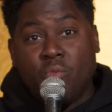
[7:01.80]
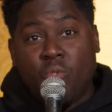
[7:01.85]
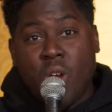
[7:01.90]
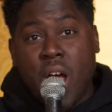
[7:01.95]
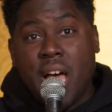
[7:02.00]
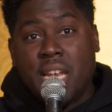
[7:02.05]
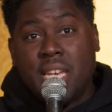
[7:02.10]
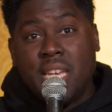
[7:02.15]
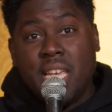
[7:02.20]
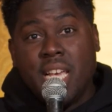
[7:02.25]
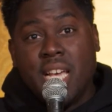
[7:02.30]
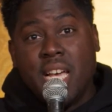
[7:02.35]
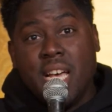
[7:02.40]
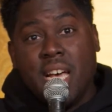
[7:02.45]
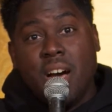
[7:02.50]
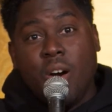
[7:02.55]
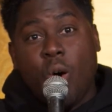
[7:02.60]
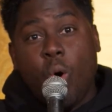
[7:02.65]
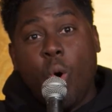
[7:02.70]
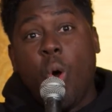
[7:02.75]
Rodney
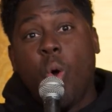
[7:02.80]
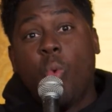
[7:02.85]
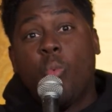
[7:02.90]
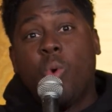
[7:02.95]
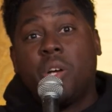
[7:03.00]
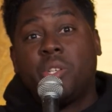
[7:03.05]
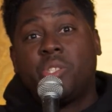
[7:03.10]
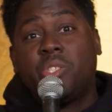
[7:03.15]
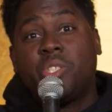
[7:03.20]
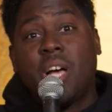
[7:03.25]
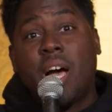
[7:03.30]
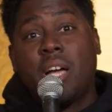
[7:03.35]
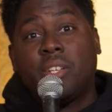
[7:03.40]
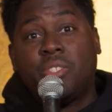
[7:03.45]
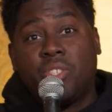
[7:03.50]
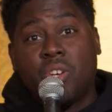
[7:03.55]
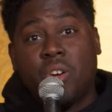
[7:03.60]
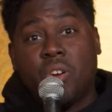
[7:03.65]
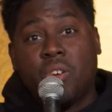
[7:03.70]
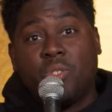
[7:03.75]
or One Shot
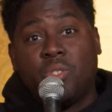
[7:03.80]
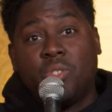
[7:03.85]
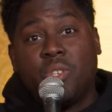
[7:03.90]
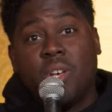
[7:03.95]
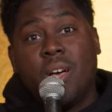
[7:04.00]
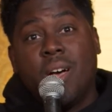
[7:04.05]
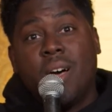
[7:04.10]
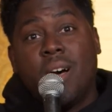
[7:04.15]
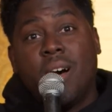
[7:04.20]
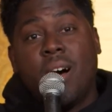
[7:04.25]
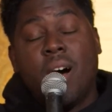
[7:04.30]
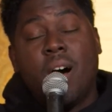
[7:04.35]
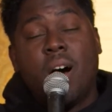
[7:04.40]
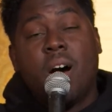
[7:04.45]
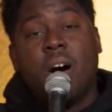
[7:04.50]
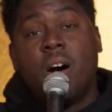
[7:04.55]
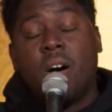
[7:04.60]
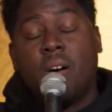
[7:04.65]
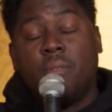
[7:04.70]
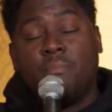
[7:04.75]
Church.
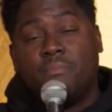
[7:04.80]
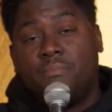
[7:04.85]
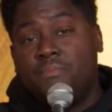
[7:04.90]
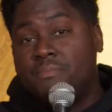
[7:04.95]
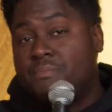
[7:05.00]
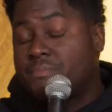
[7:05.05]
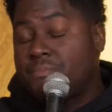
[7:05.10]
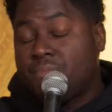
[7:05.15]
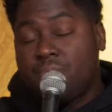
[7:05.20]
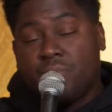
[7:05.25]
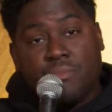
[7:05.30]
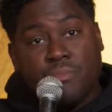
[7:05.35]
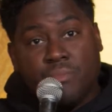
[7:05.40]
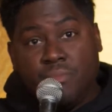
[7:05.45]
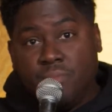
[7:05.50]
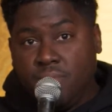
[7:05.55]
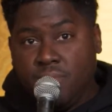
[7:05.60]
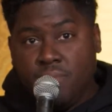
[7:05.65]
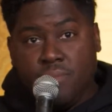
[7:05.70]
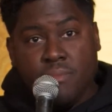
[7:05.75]
Um,
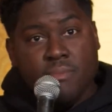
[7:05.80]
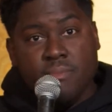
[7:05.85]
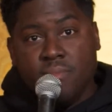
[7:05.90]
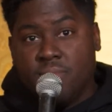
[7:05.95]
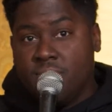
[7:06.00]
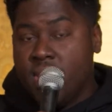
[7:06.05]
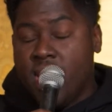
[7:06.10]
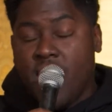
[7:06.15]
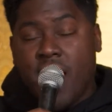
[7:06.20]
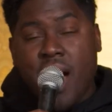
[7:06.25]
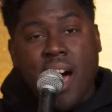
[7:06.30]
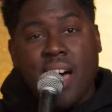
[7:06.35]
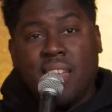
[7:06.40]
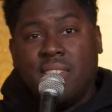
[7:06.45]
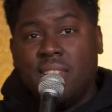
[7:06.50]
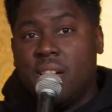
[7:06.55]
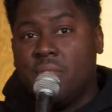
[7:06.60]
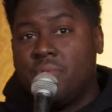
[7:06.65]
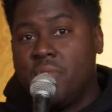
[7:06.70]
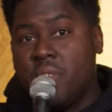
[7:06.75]
I
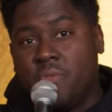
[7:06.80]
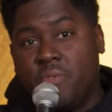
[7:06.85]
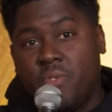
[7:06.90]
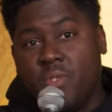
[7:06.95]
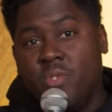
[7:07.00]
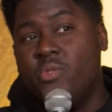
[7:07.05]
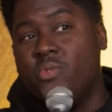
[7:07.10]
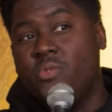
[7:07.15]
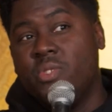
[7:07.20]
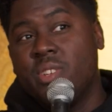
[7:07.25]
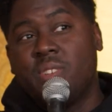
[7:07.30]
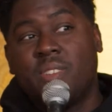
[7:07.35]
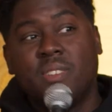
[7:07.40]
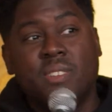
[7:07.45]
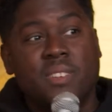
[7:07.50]
love your food.